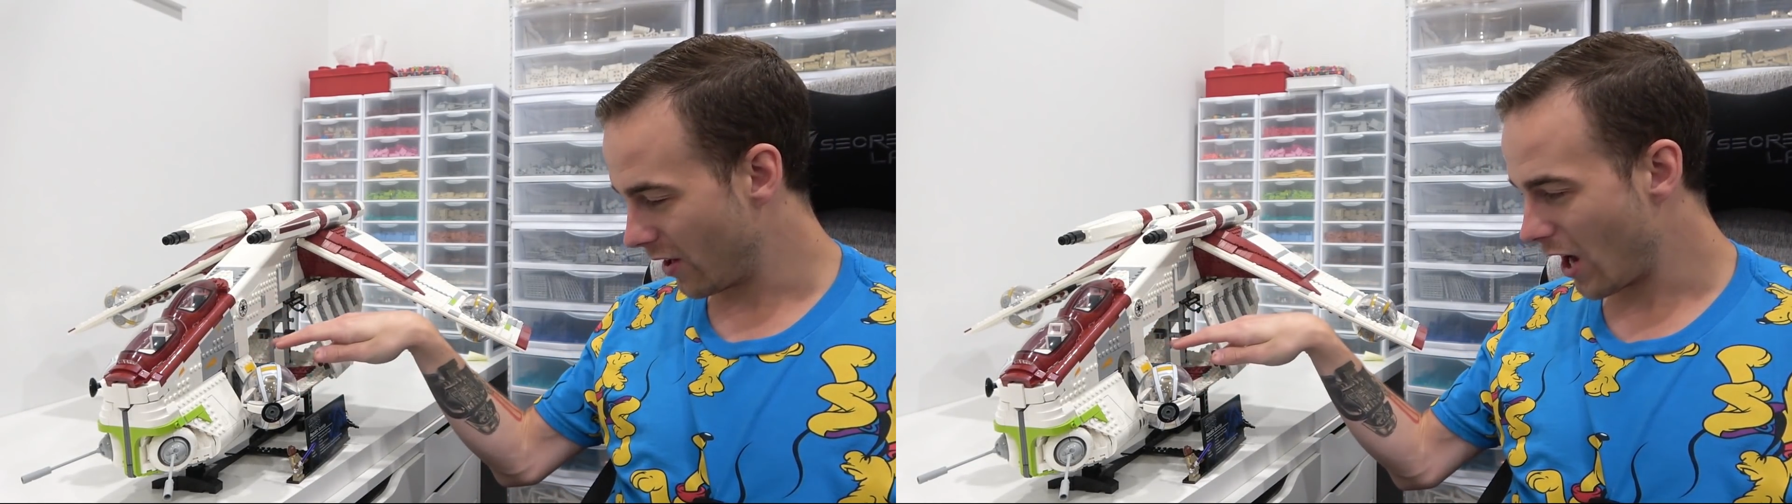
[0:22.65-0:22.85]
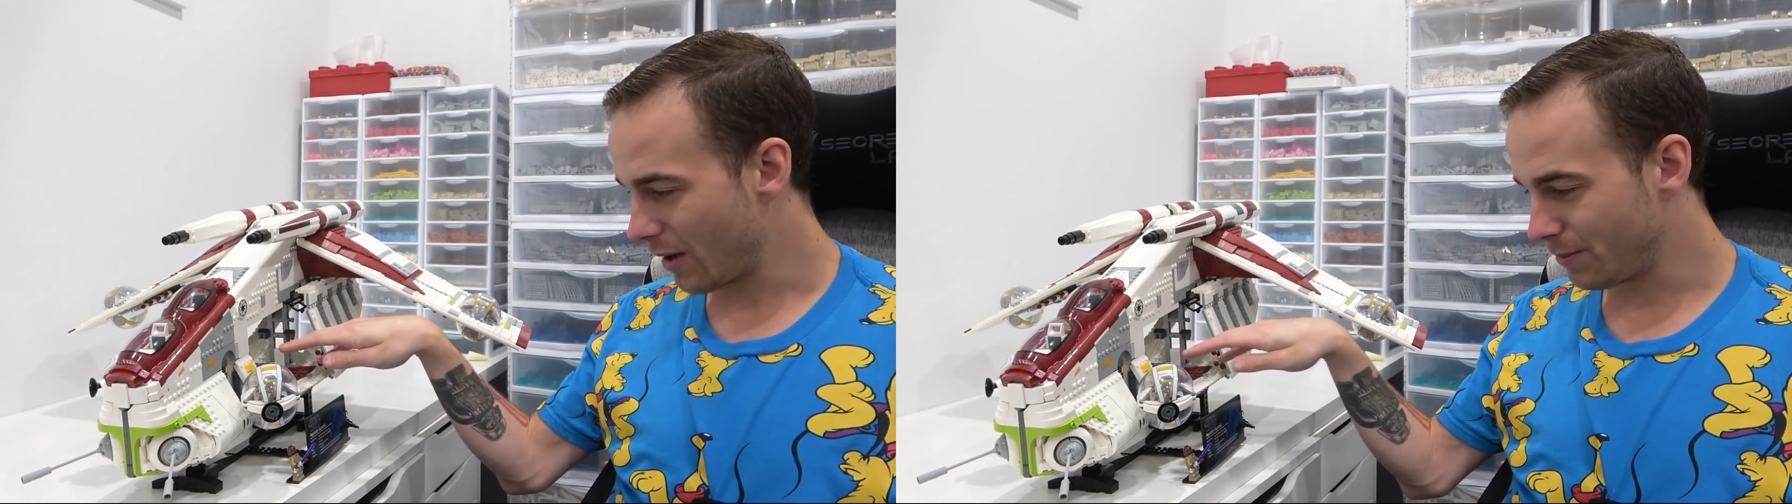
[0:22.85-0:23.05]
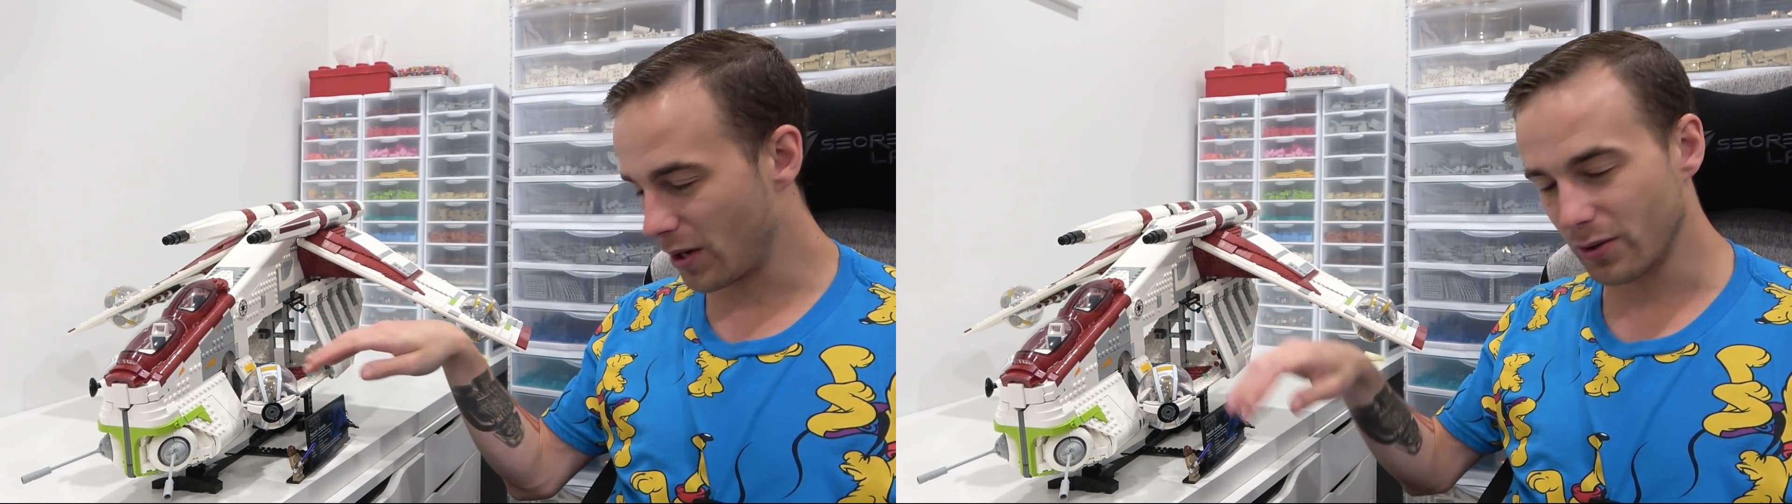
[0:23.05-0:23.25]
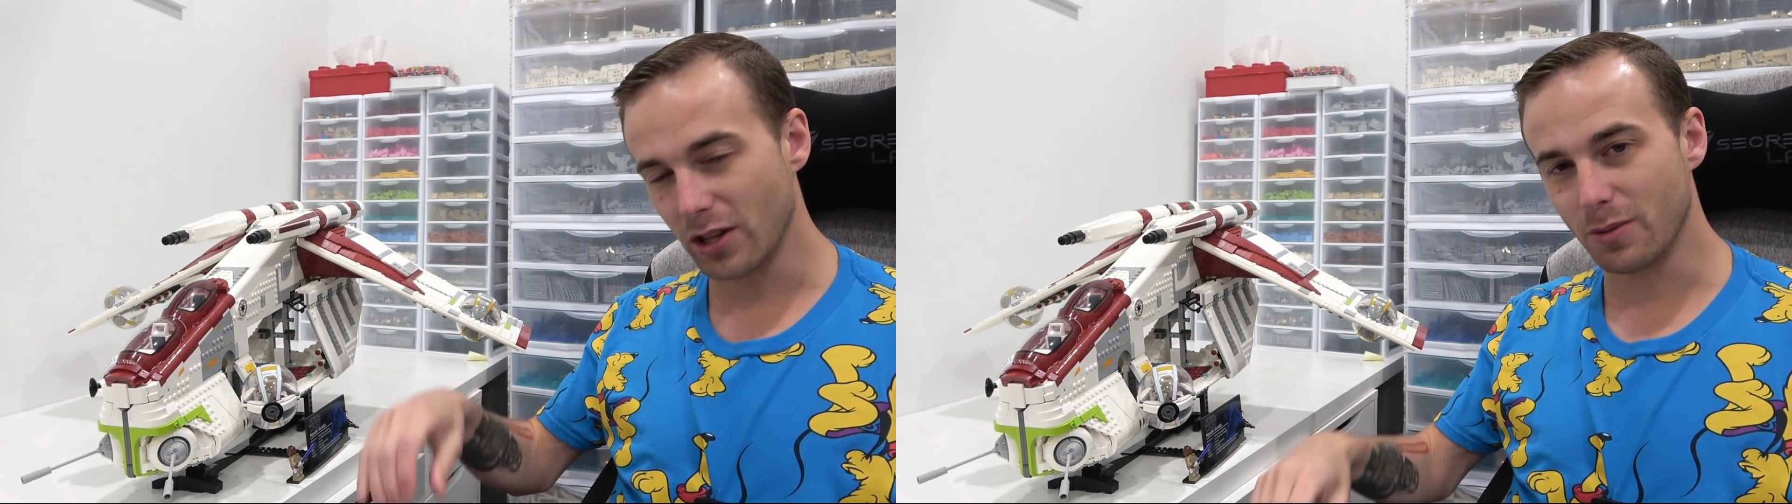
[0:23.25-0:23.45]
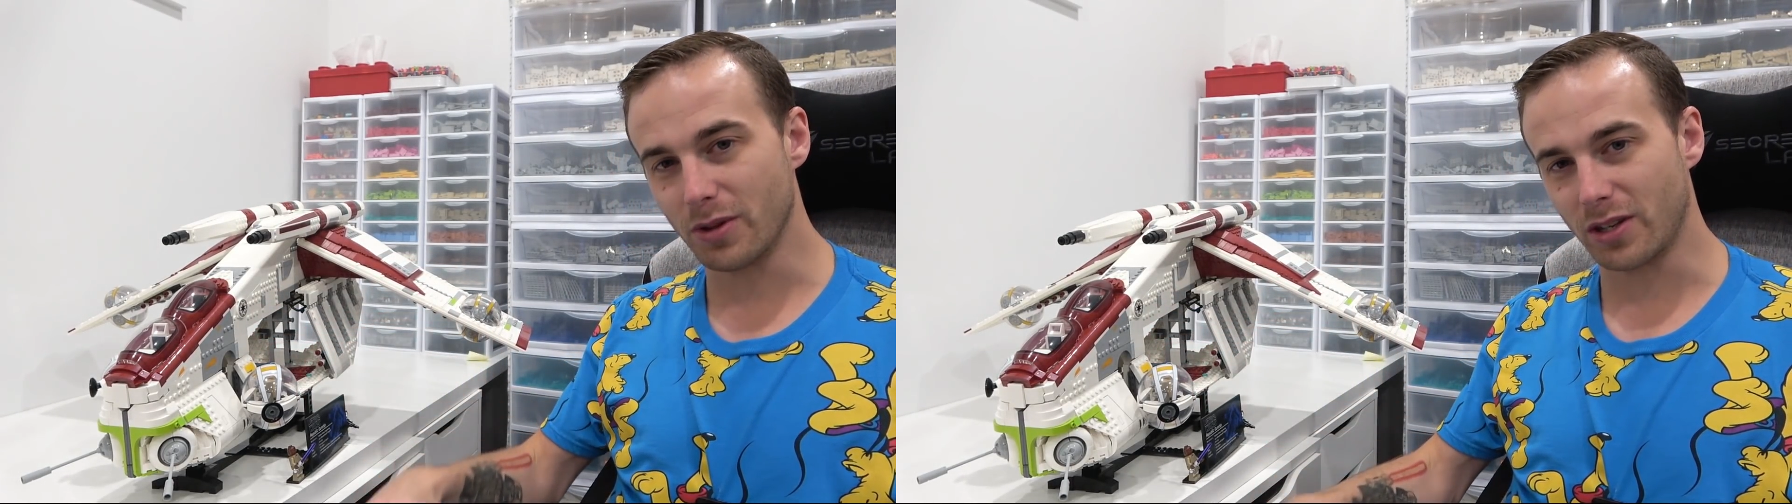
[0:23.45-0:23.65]
hop out
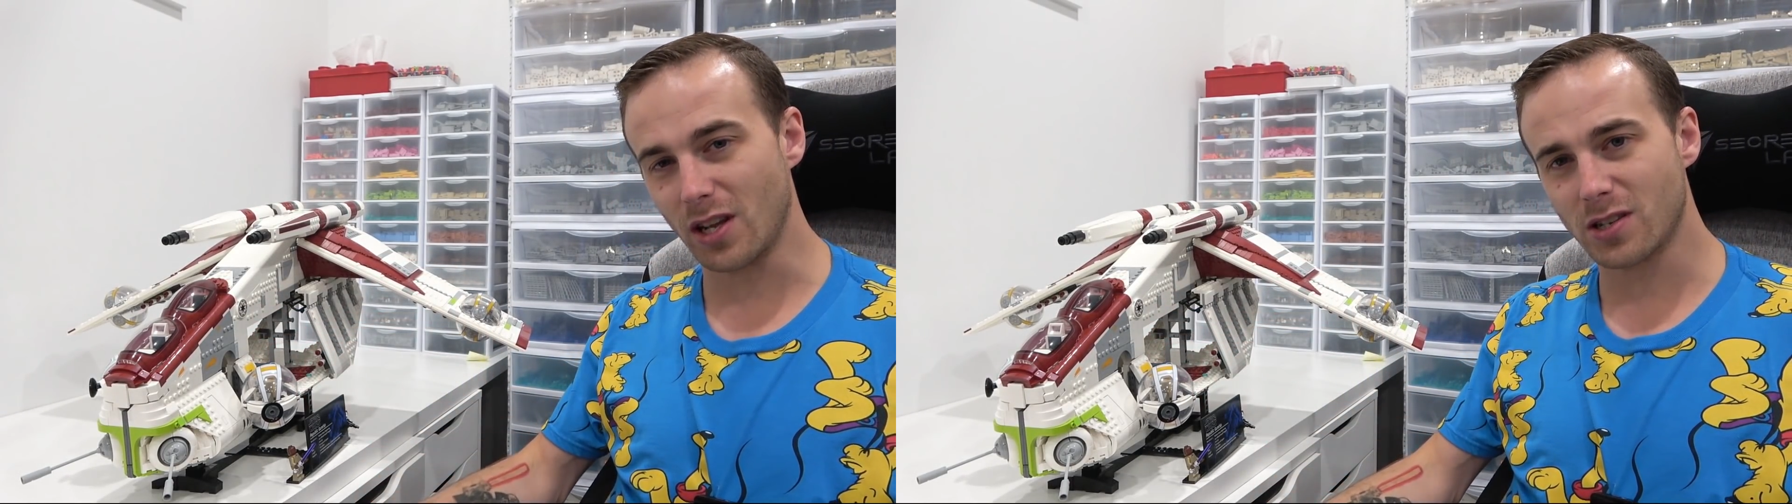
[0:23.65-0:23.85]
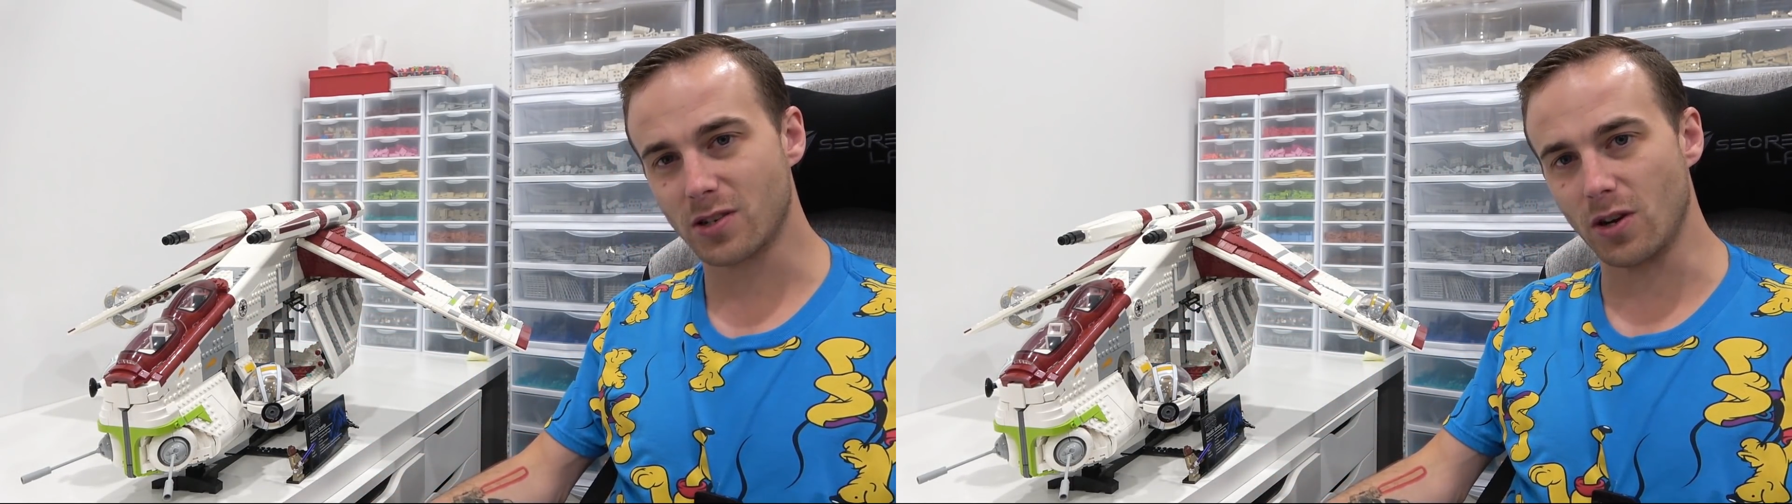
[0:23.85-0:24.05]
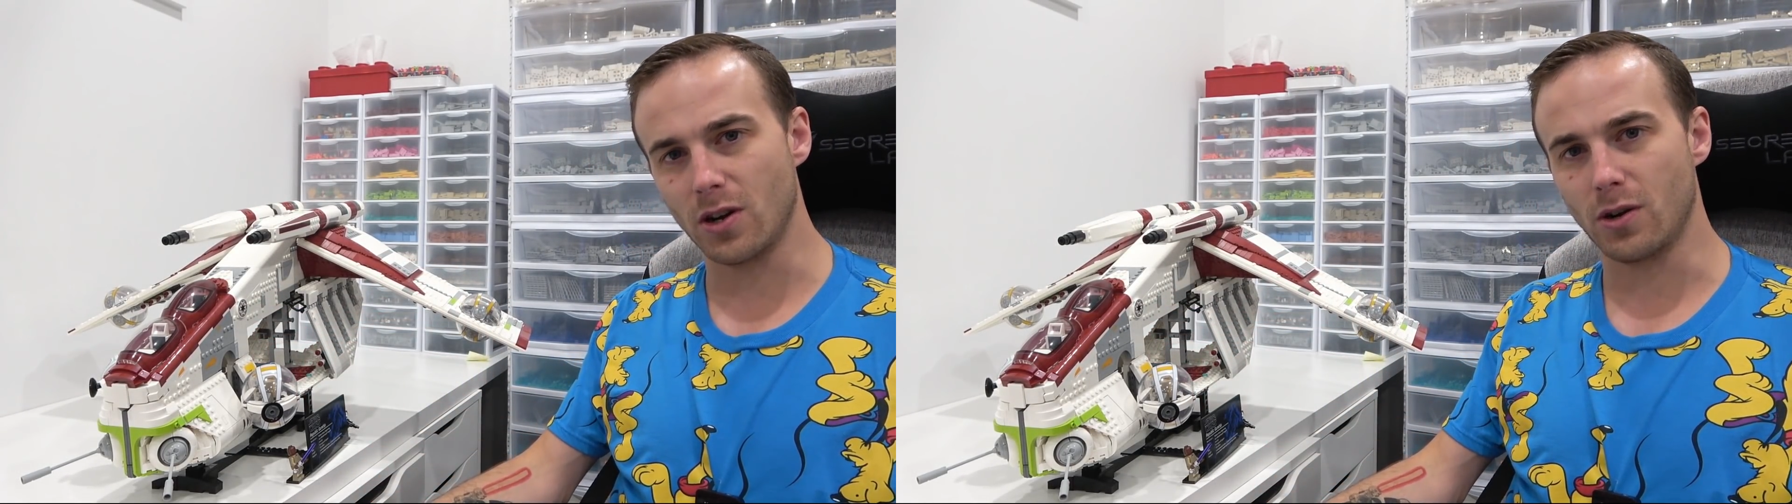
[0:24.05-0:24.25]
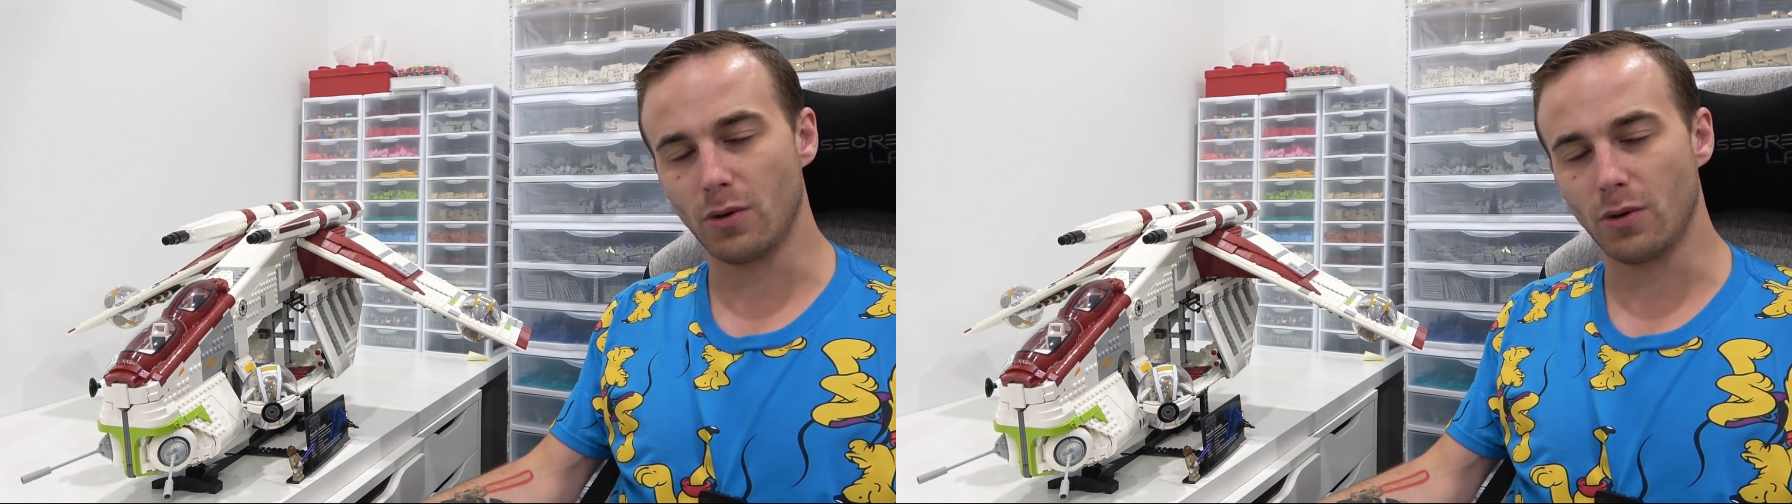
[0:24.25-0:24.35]
and they'd be like, yes sir,